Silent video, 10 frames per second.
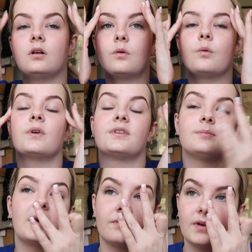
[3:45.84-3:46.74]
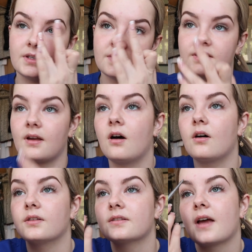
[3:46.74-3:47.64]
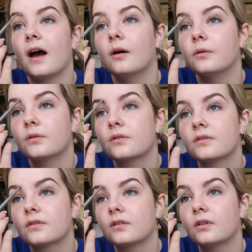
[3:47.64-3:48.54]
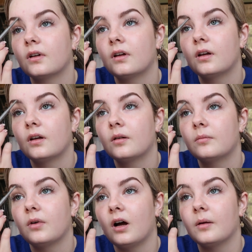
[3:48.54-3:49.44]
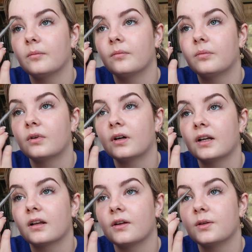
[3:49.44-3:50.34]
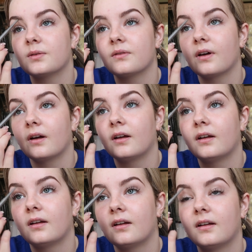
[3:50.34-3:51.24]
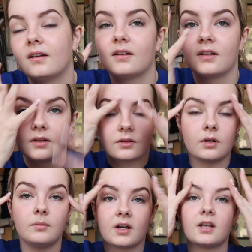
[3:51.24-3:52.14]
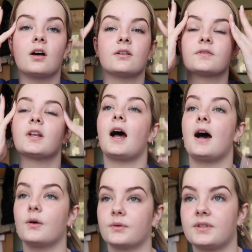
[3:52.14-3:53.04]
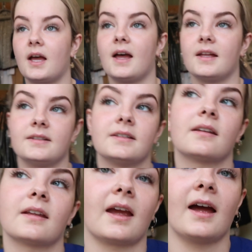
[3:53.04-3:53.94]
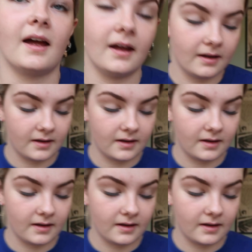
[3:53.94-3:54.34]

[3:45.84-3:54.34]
well, it's my friend's aunt's house, but I'm pretty close with her. So I'm looking after the house and the cat.